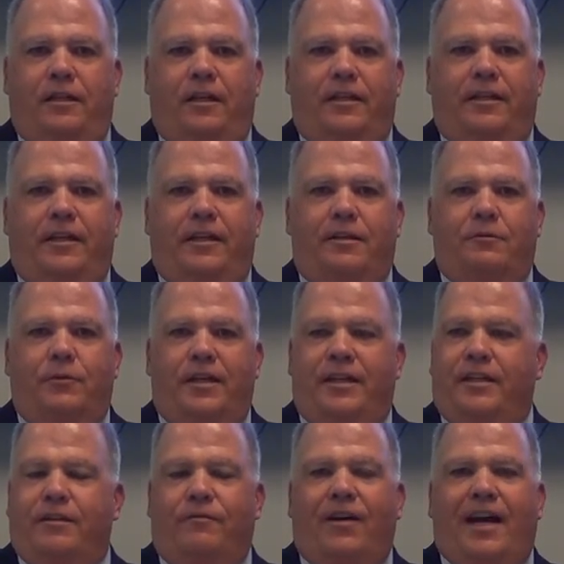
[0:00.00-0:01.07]
Again, we
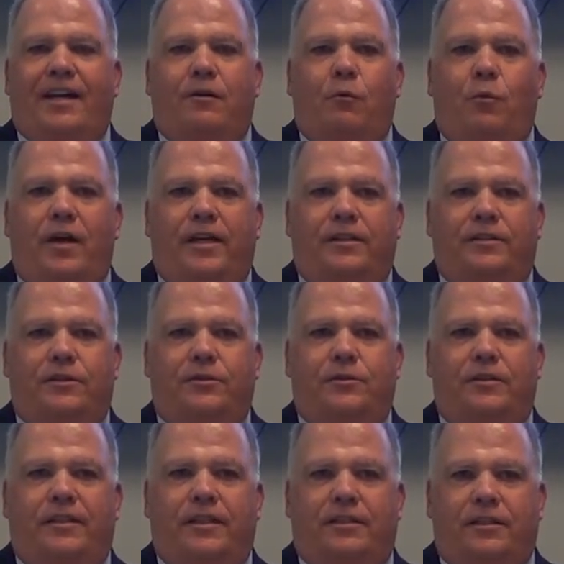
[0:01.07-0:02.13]
need to find a way to
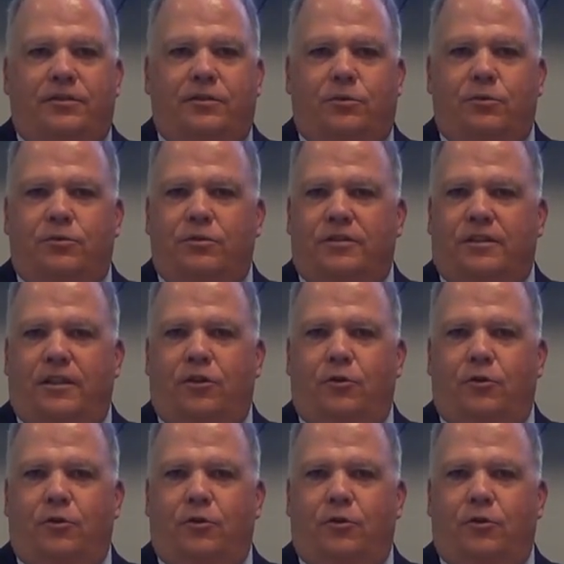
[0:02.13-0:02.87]
get the schools to